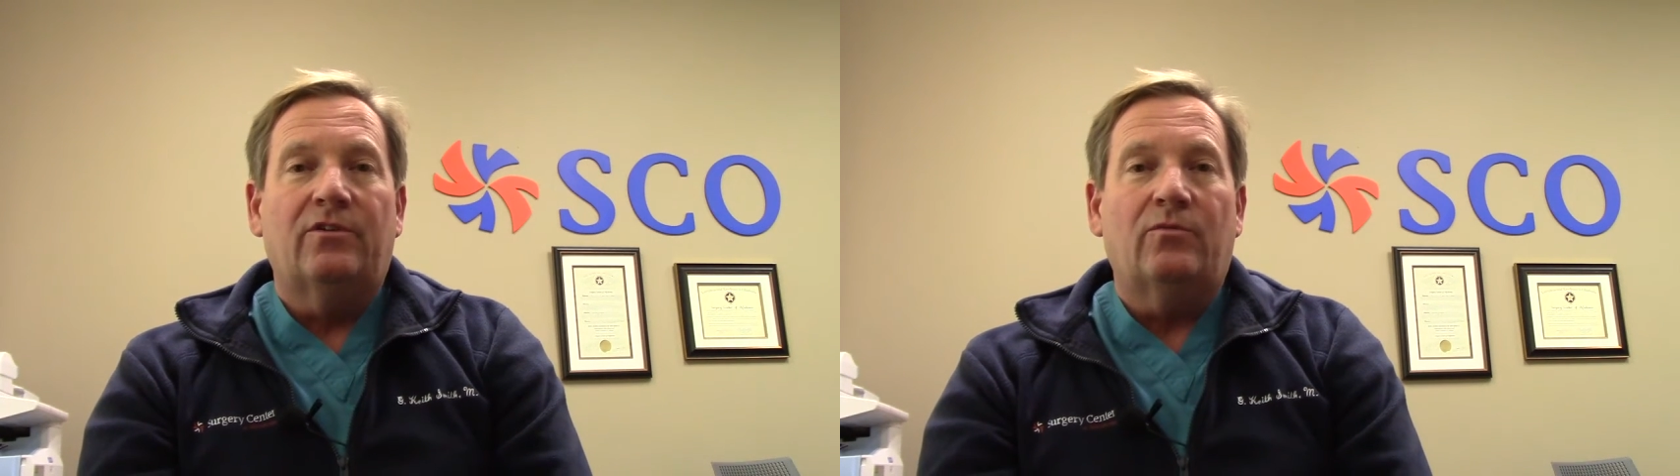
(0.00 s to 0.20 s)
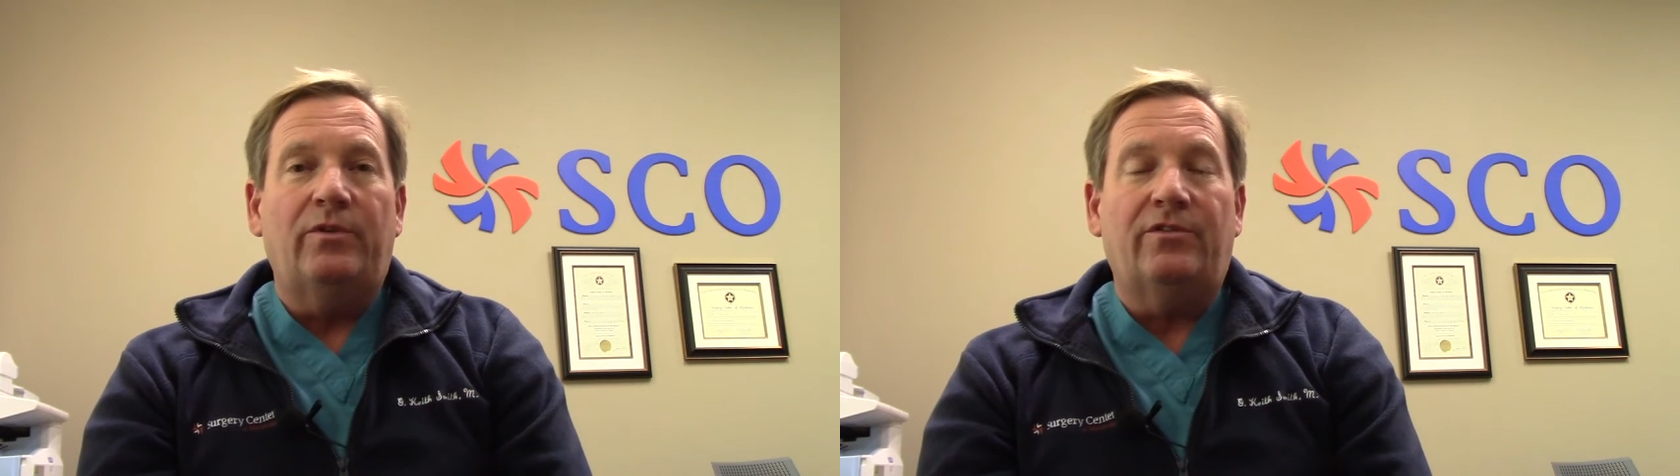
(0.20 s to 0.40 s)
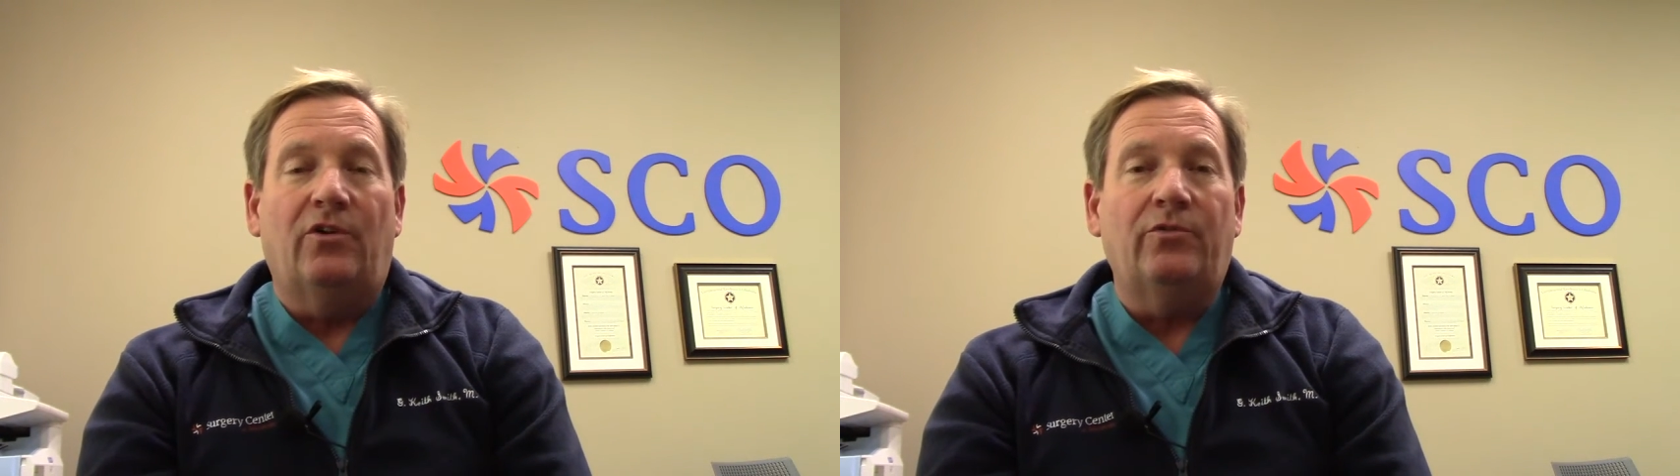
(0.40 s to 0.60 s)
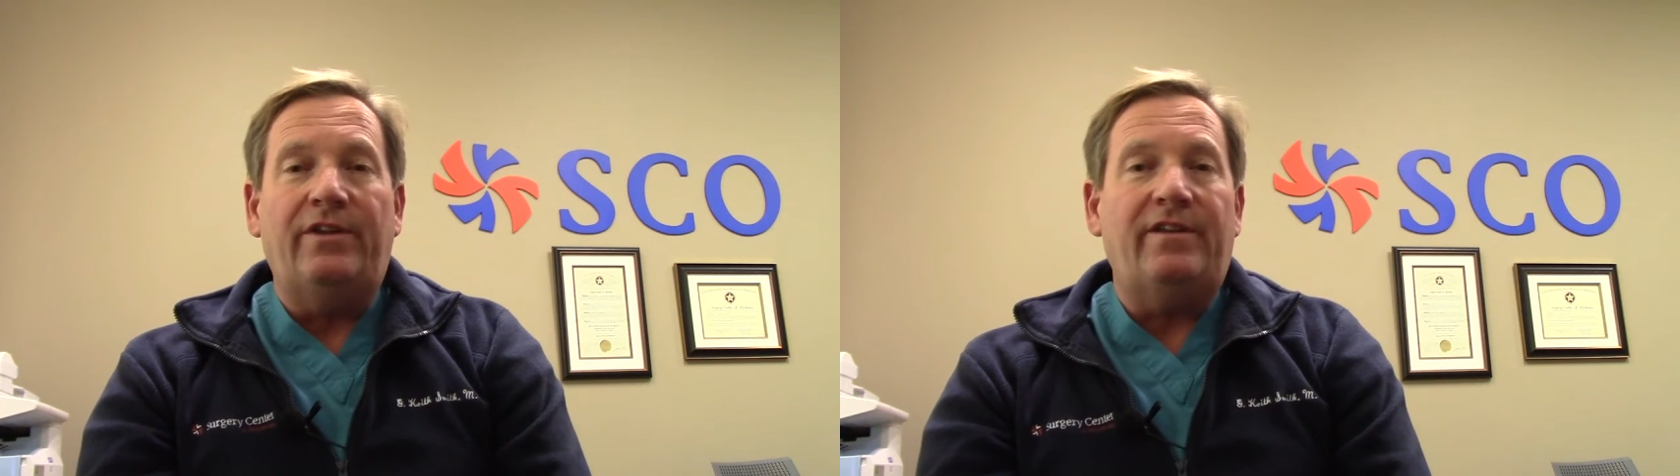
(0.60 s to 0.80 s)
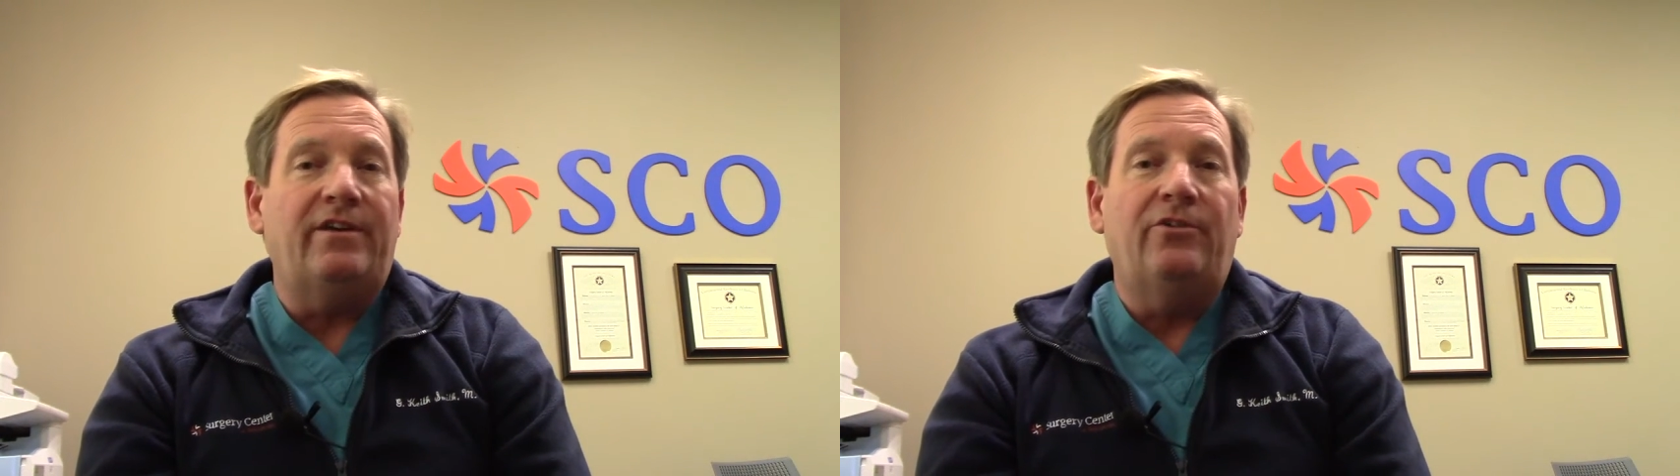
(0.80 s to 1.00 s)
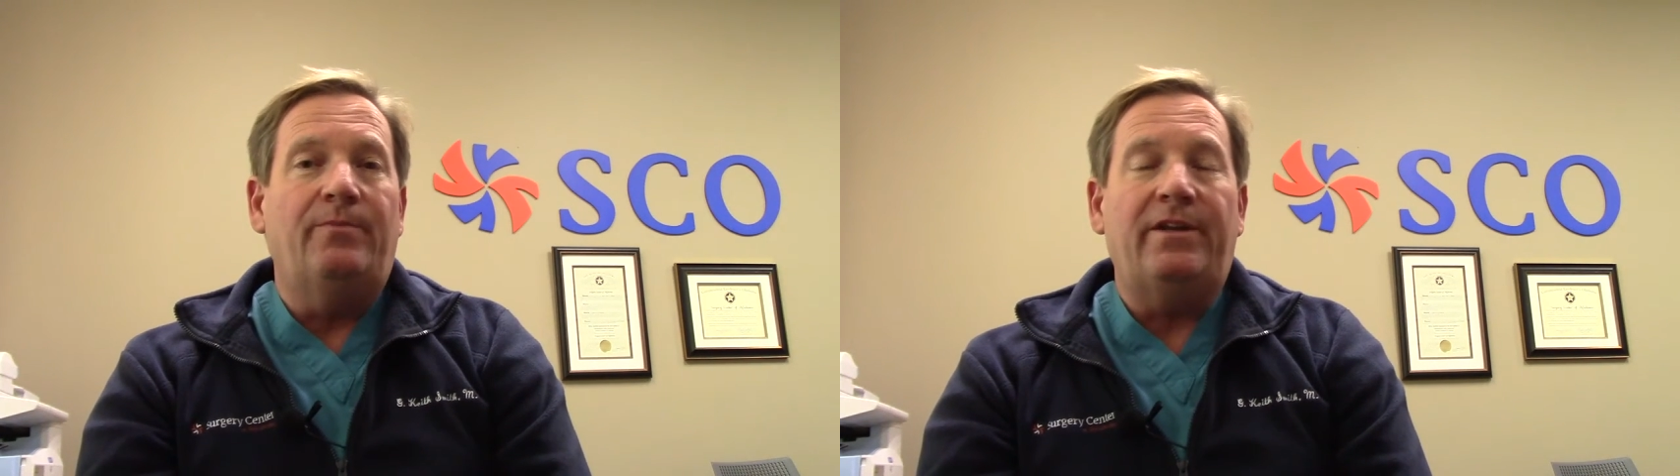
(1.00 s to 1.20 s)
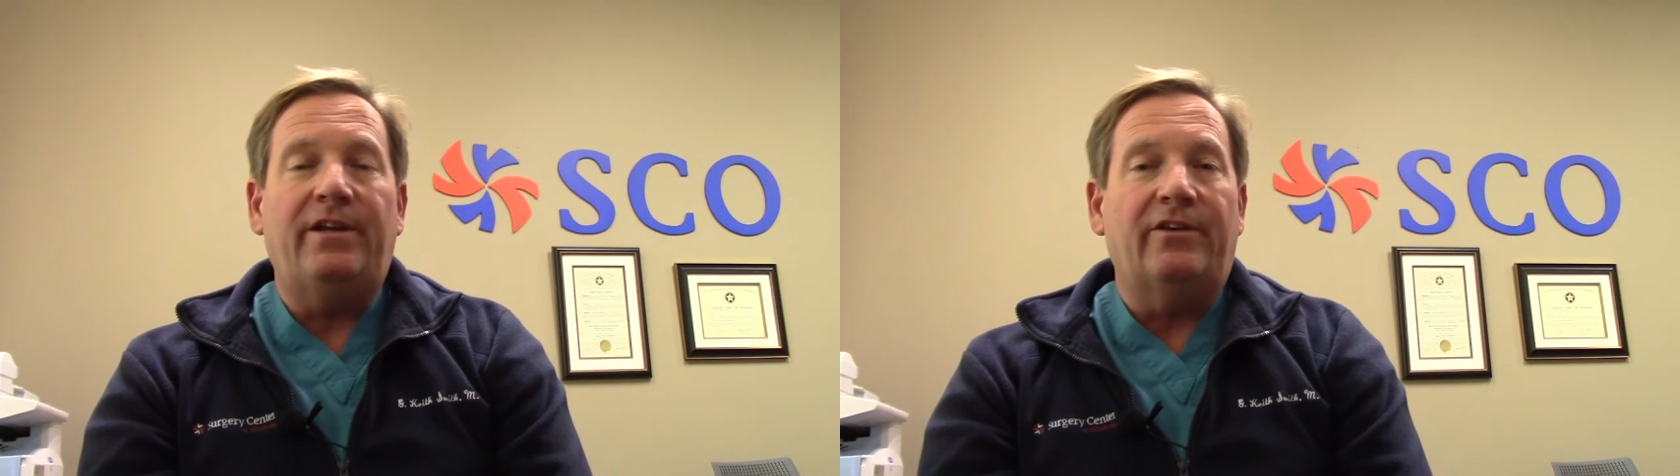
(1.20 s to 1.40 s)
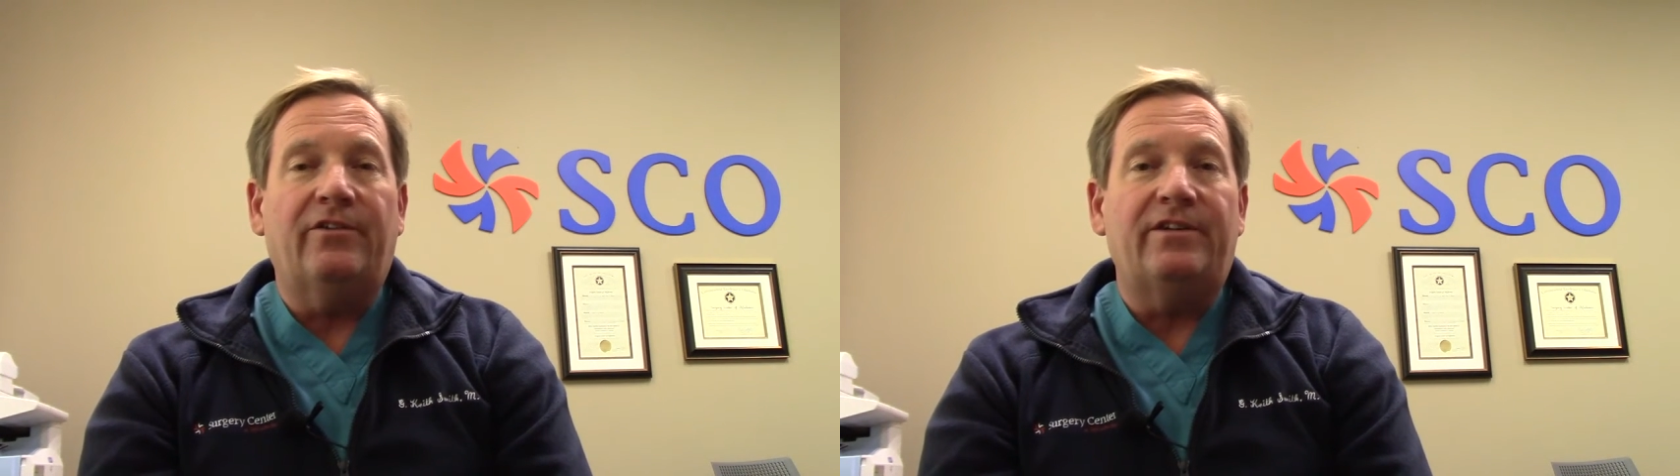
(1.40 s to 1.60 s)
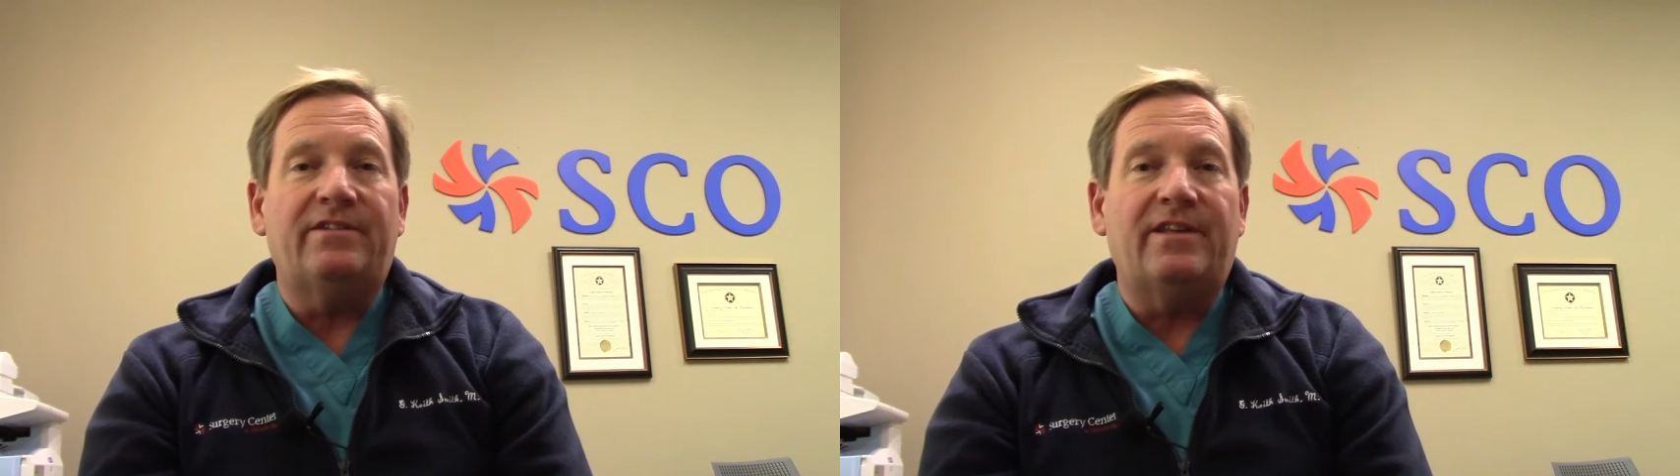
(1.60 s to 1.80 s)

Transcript: with only the intermediaries